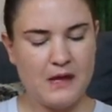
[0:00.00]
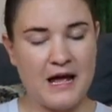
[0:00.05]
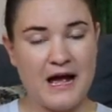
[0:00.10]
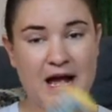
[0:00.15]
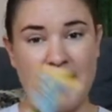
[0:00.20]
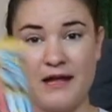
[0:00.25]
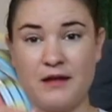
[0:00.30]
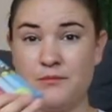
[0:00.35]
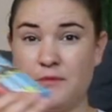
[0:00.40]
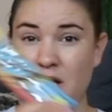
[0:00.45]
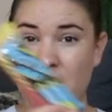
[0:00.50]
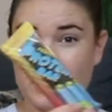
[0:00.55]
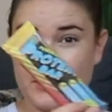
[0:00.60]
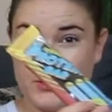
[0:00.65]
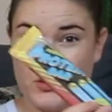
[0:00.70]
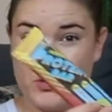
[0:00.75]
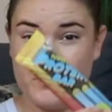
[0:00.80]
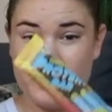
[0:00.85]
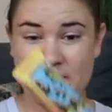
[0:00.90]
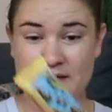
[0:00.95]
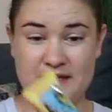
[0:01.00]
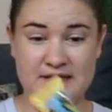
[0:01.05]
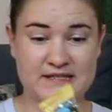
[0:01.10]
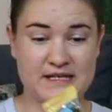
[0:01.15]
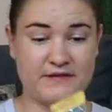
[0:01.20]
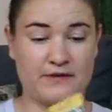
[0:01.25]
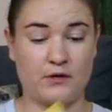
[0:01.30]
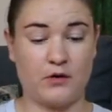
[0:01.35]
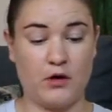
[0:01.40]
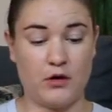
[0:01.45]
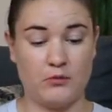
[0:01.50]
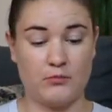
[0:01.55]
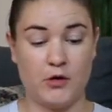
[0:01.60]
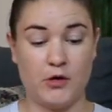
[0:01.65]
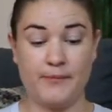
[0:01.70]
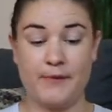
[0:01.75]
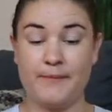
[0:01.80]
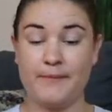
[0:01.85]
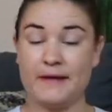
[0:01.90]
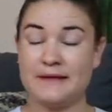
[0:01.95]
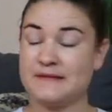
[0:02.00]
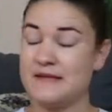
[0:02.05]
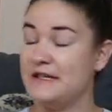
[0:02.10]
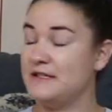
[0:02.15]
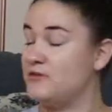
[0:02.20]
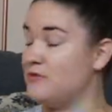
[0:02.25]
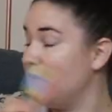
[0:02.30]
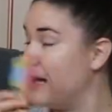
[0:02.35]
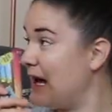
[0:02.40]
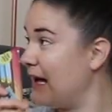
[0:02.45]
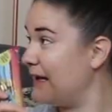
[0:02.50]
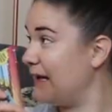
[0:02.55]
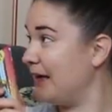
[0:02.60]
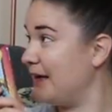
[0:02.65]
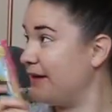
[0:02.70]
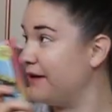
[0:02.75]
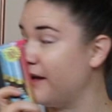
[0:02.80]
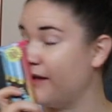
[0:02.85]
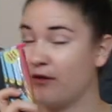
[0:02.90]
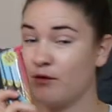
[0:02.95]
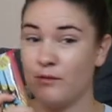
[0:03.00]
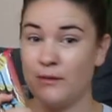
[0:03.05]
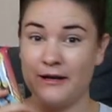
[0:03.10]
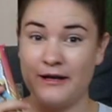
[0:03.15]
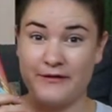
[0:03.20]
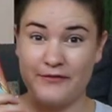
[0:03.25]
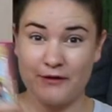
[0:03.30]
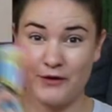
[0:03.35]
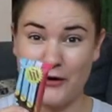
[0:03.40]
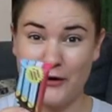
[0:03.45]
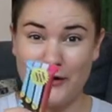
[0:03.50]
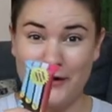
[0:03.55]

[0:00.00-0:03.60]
I am not going to open this at the current moment because I do not need another one at the